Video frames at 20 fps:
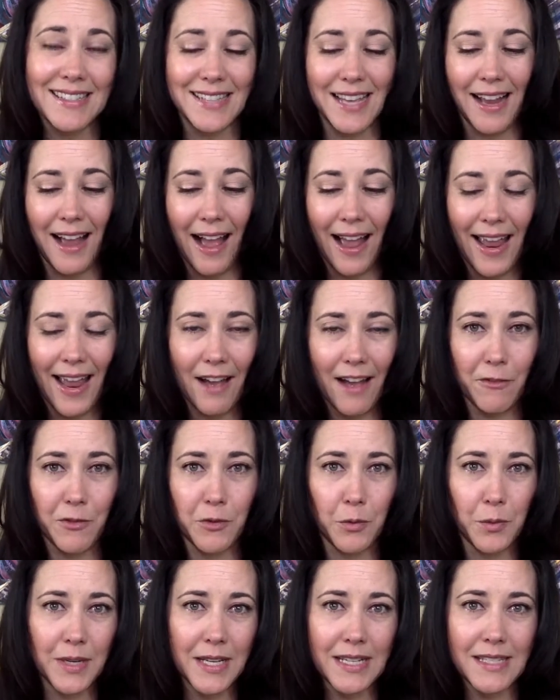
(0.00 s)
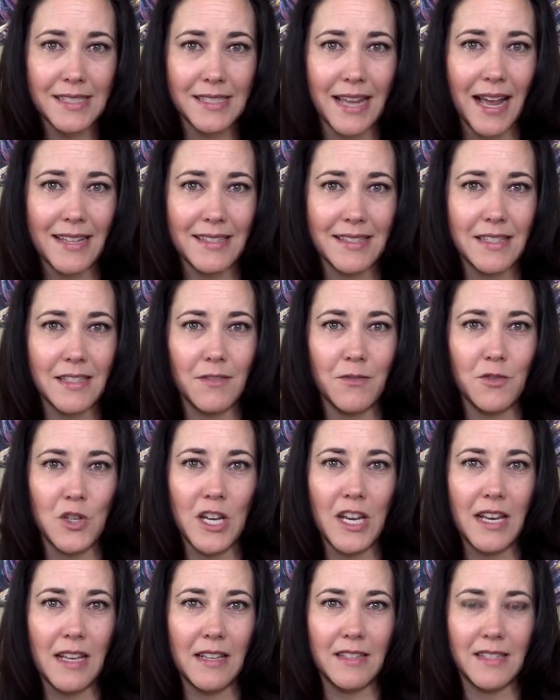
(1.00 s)
Like I have 3 sizes of
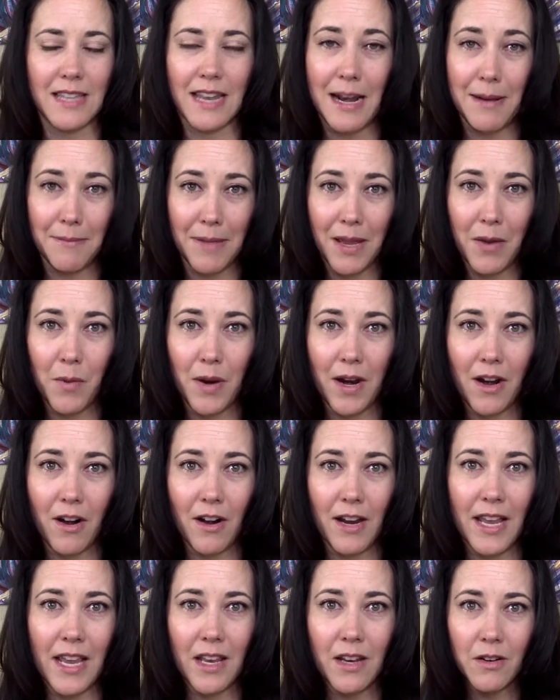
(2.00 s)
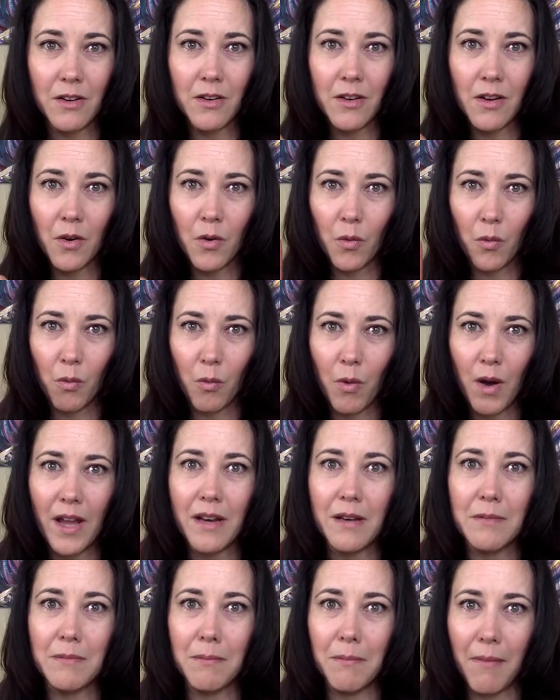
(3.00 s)
jeans that I might wear in
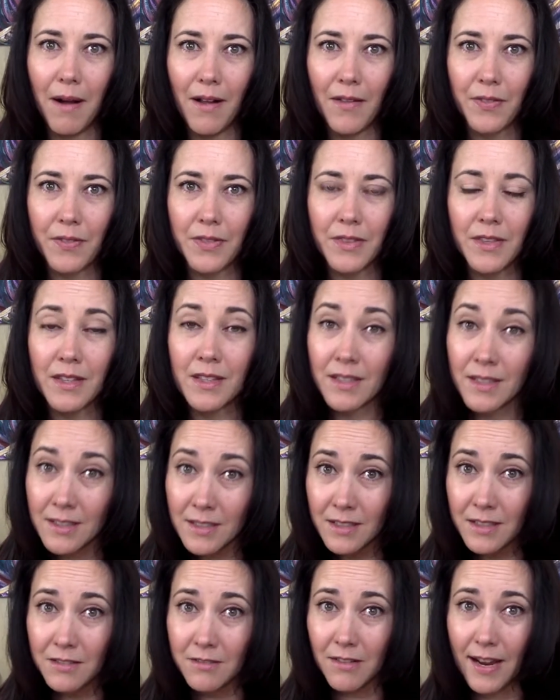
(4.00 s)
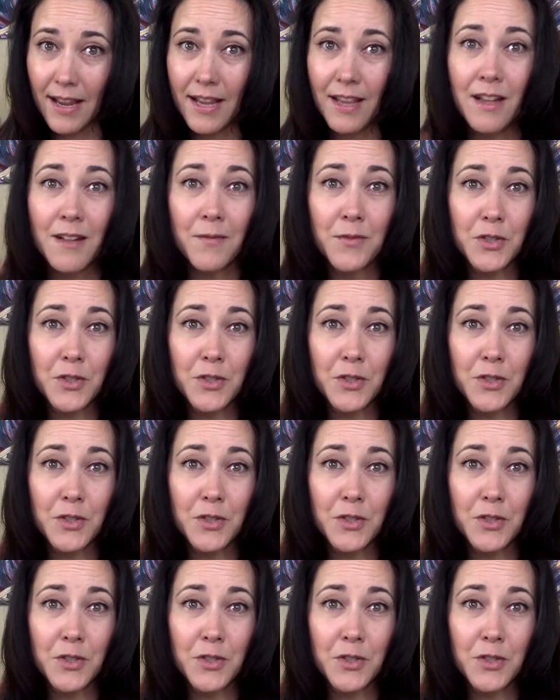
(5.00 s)
1 month, right?